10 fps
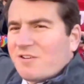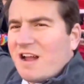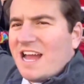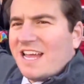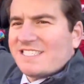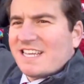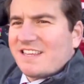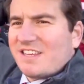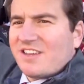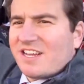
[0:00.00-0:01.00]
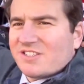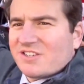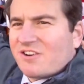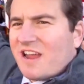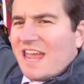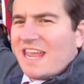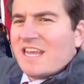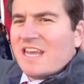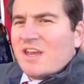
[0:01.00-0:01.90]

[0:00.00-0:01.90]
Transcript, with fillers: rights. I think you guys are great.